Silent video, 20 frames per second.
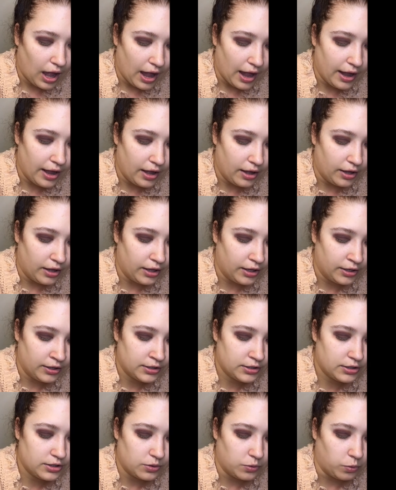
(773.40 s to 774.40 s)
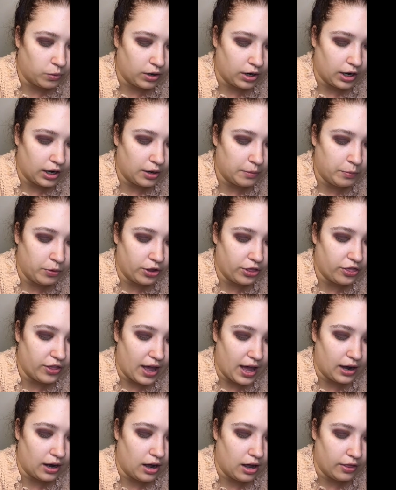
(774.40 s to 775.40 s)
and we're gonna put
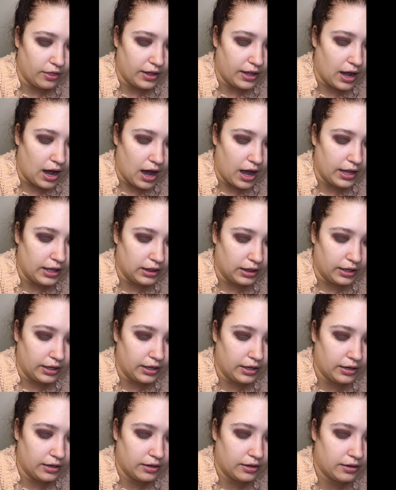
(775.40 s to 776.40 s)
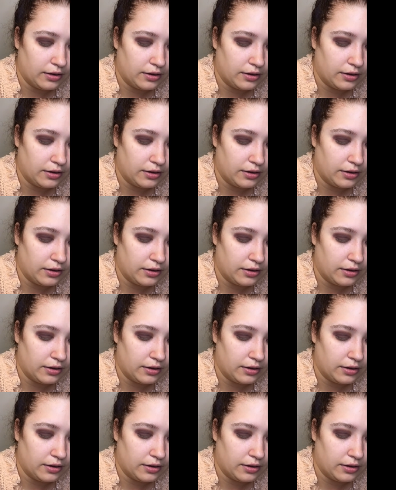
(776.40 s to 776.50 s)
that on the eyelid.